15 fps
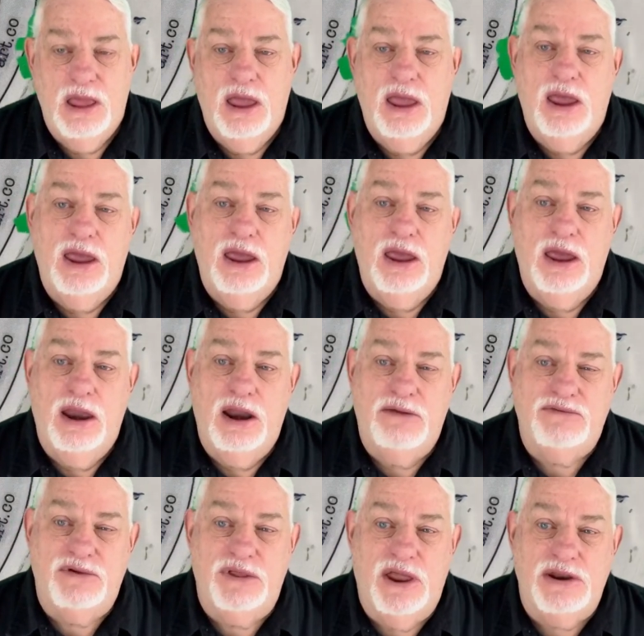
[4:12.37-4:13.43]
And
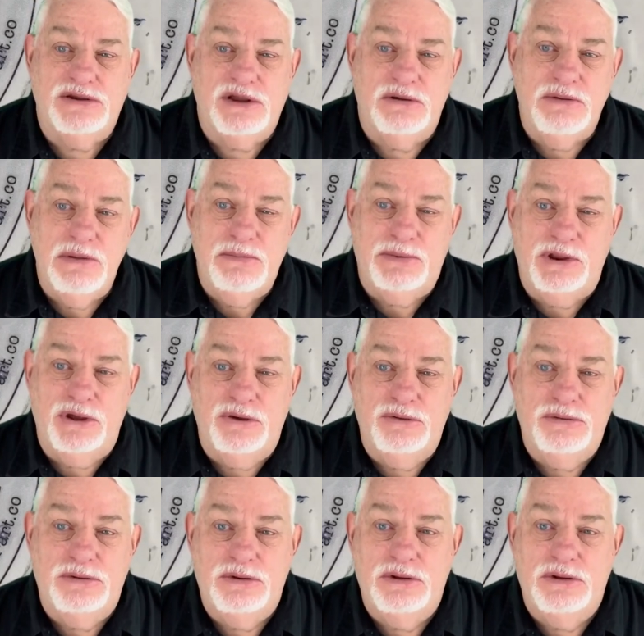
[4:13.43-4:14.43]
after that, it's going to be blue.